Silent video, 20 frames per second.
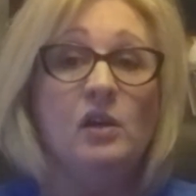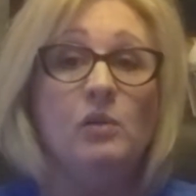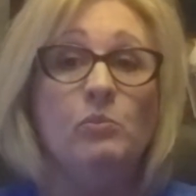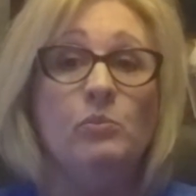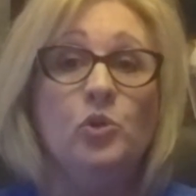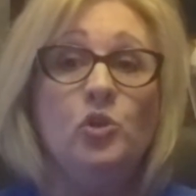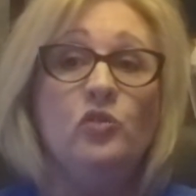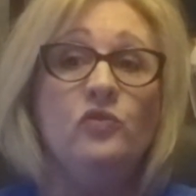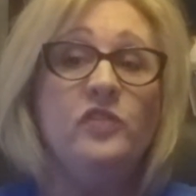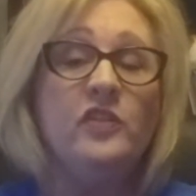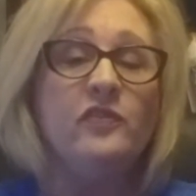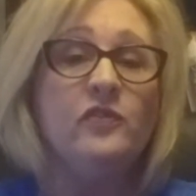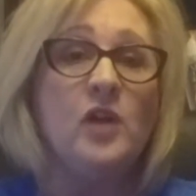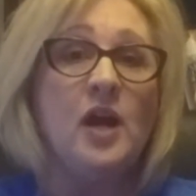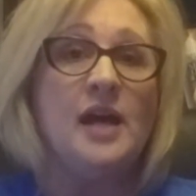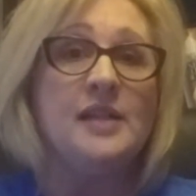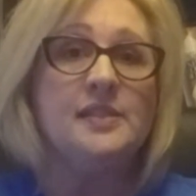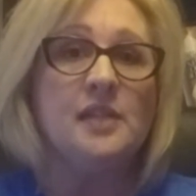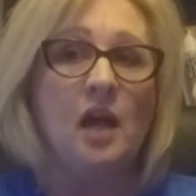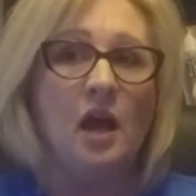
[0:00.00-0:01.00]
Move the
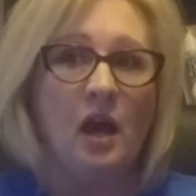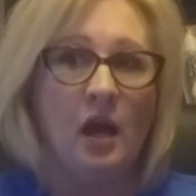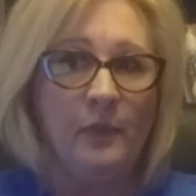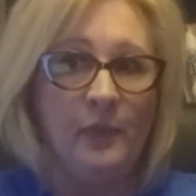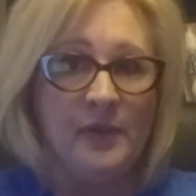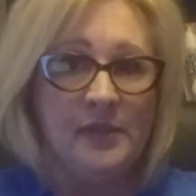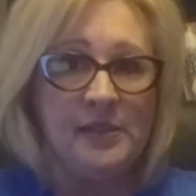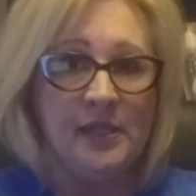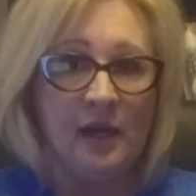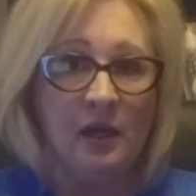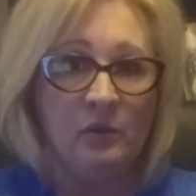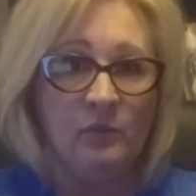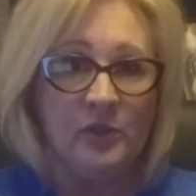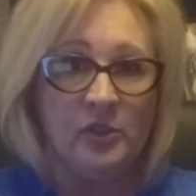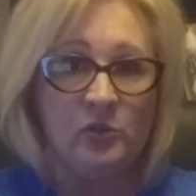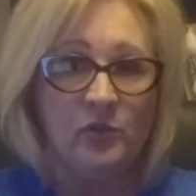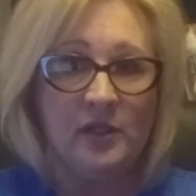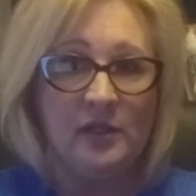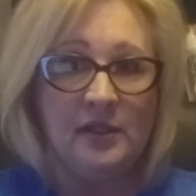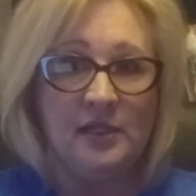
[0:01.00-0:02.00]
floss up and down
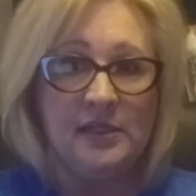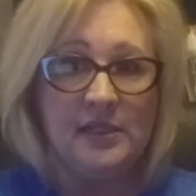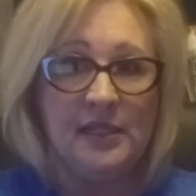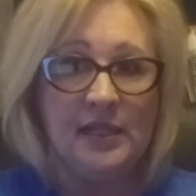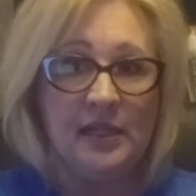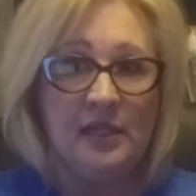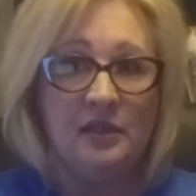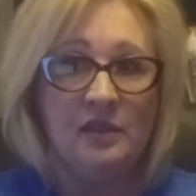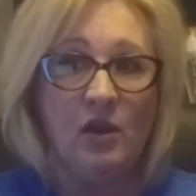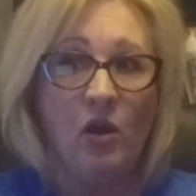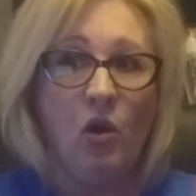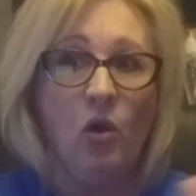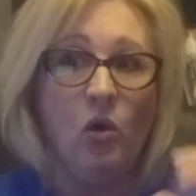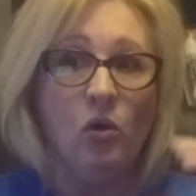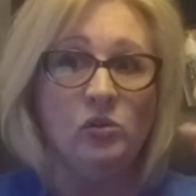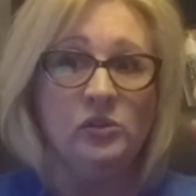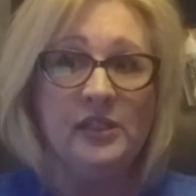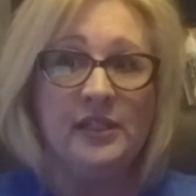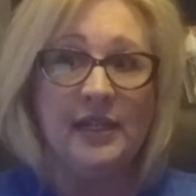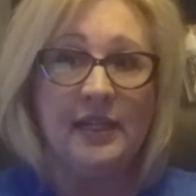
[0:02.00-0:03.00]
between the teeth,
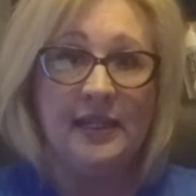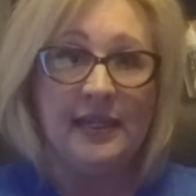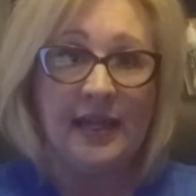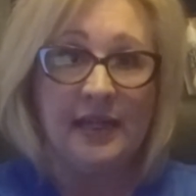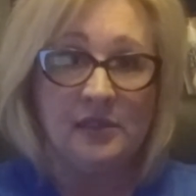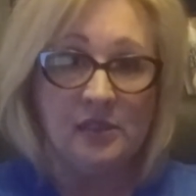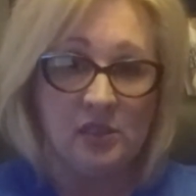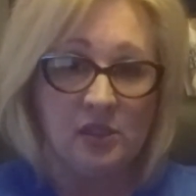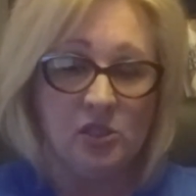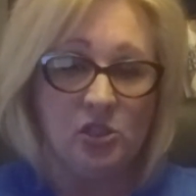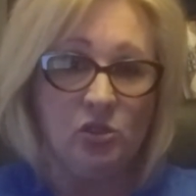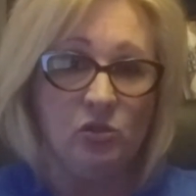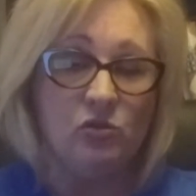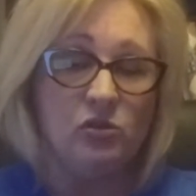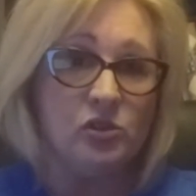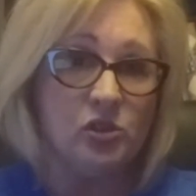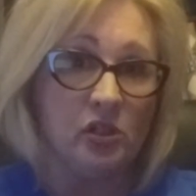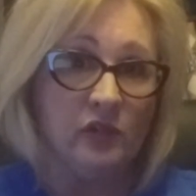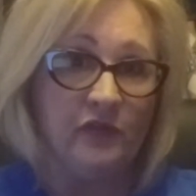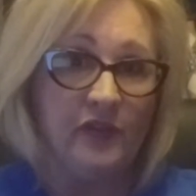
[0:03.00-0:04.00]
holding it against the
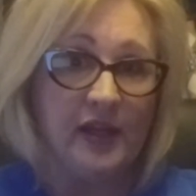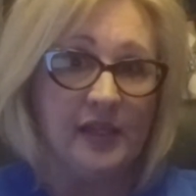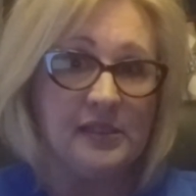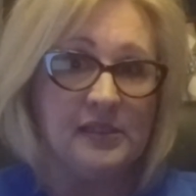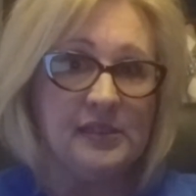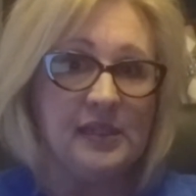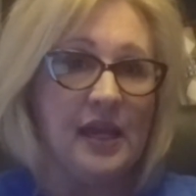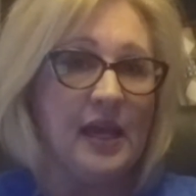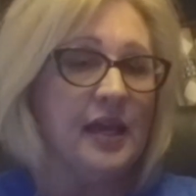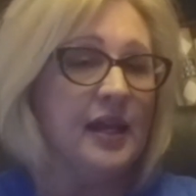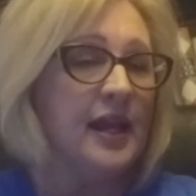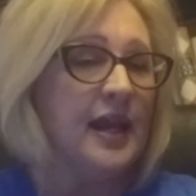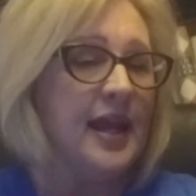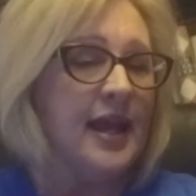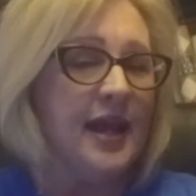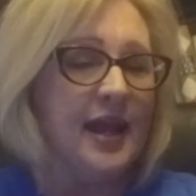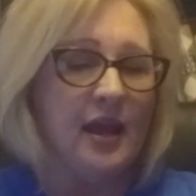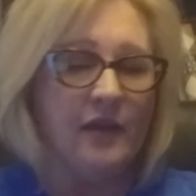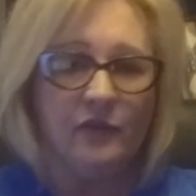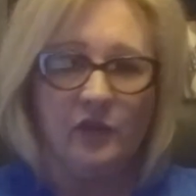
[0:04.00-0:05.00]
tooth surface.
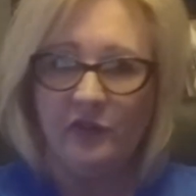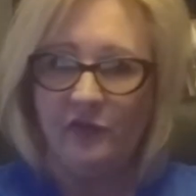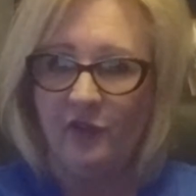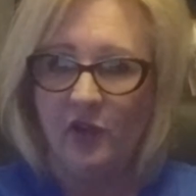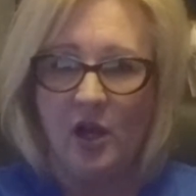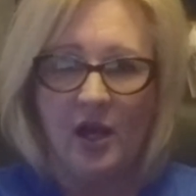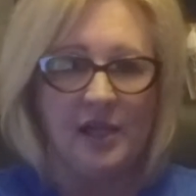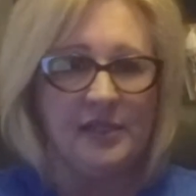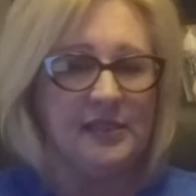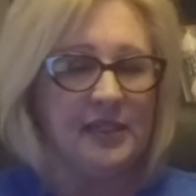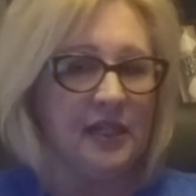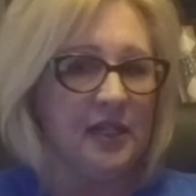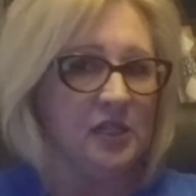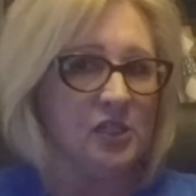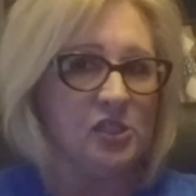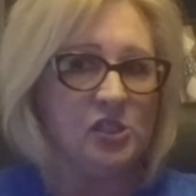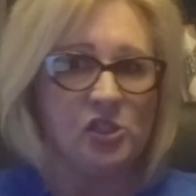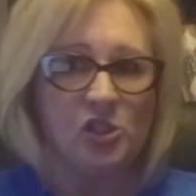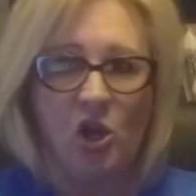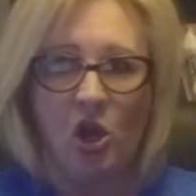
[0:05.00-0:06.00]
Never floss in a
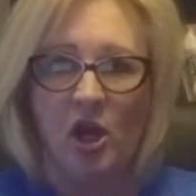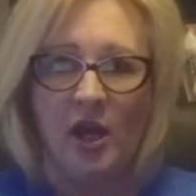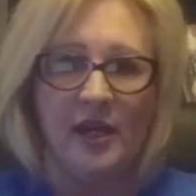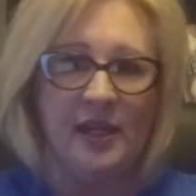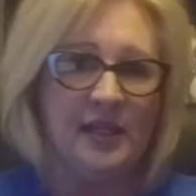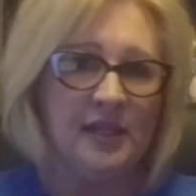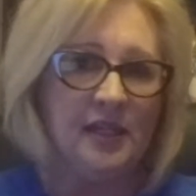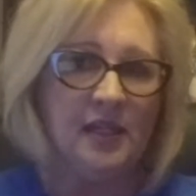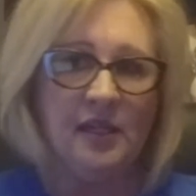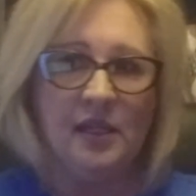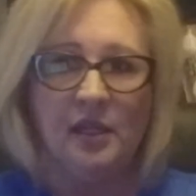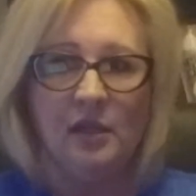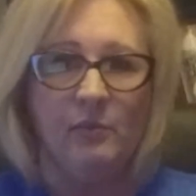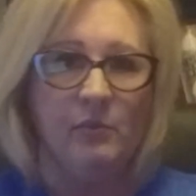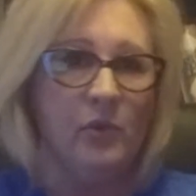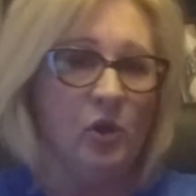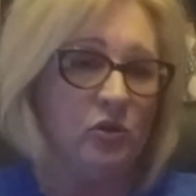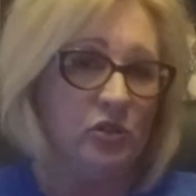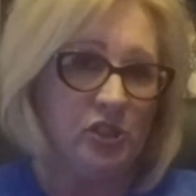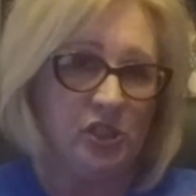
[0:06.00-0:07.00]
sawing
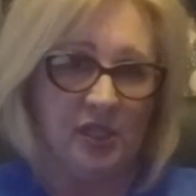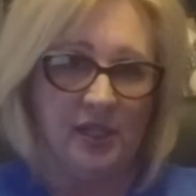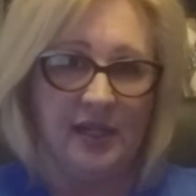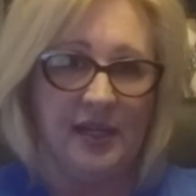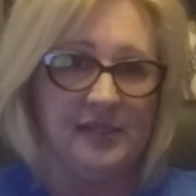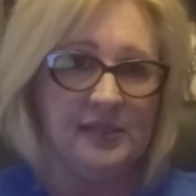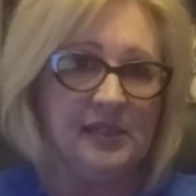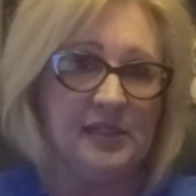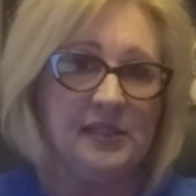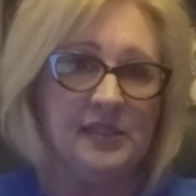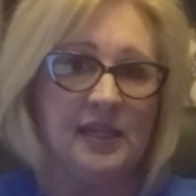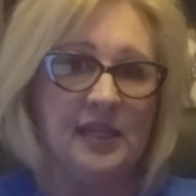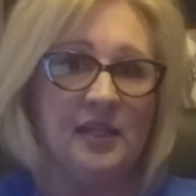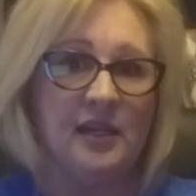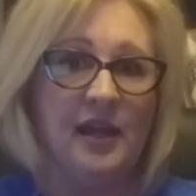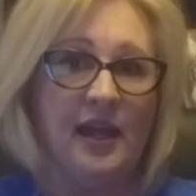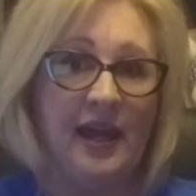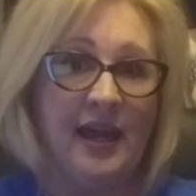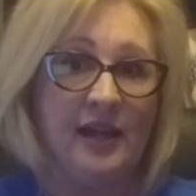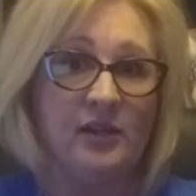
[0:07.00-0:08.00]
motion, as this
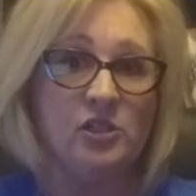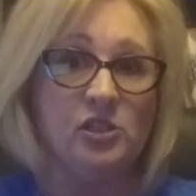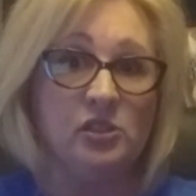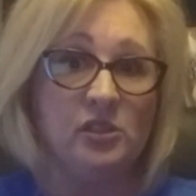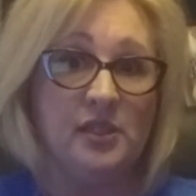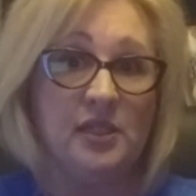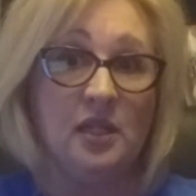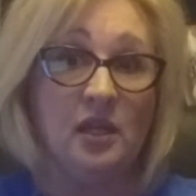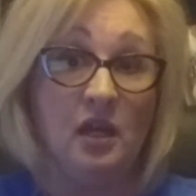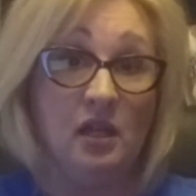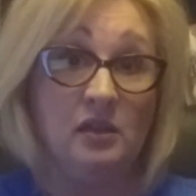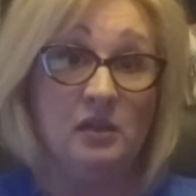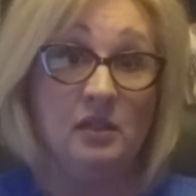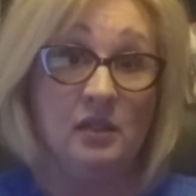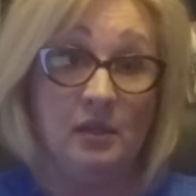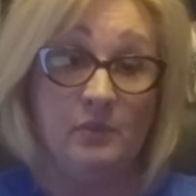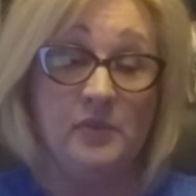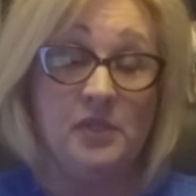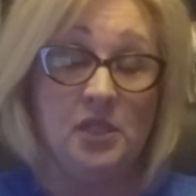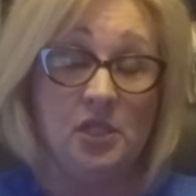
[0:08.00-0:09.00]
can actually cut the
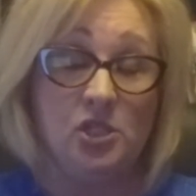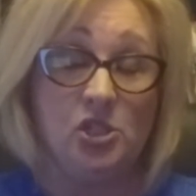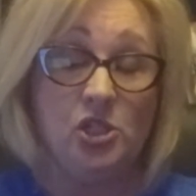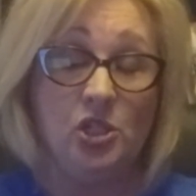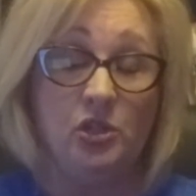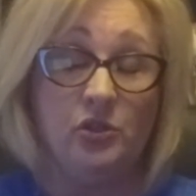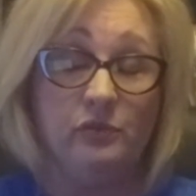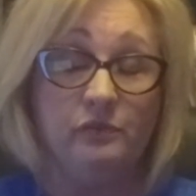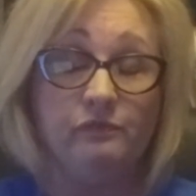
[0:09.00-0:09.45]
gum tissue.